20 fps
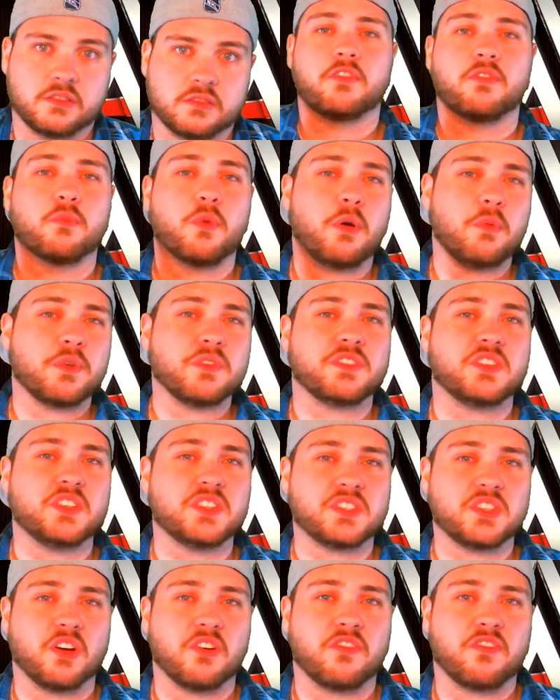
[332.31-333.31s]
But from what we've
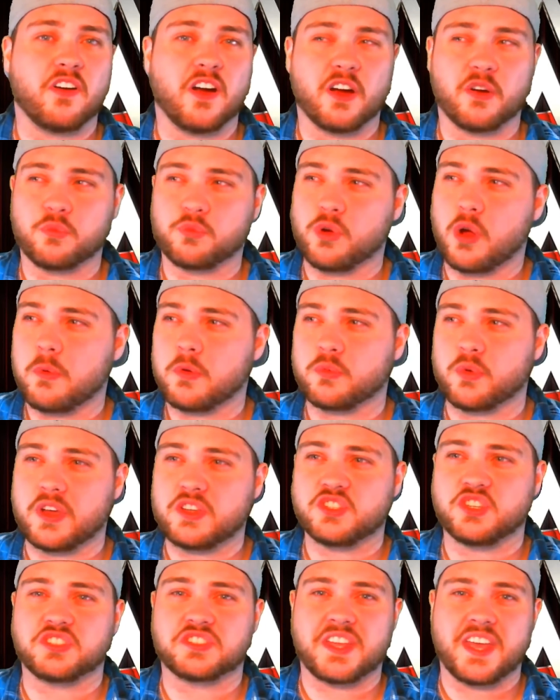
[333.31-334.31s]
seen so far, Roman
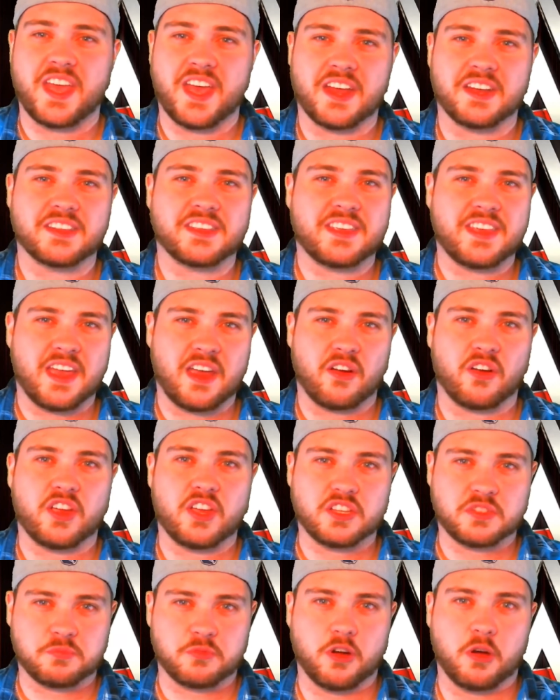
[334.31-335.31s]
Reigns just can't carry
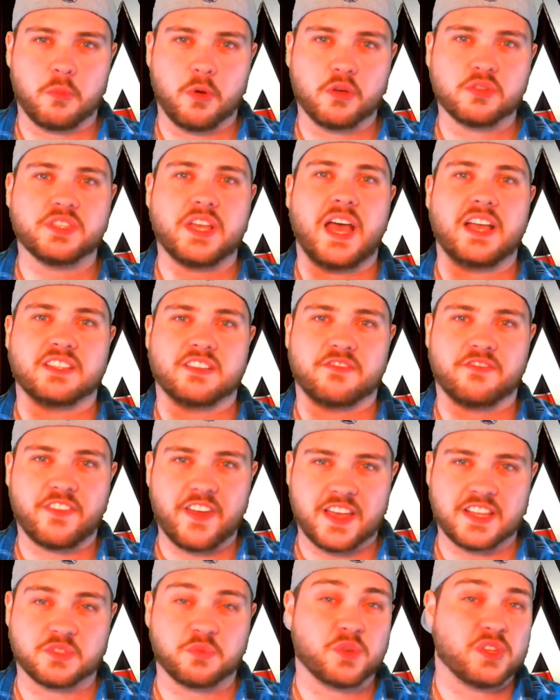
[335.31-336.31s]
his promos as a face.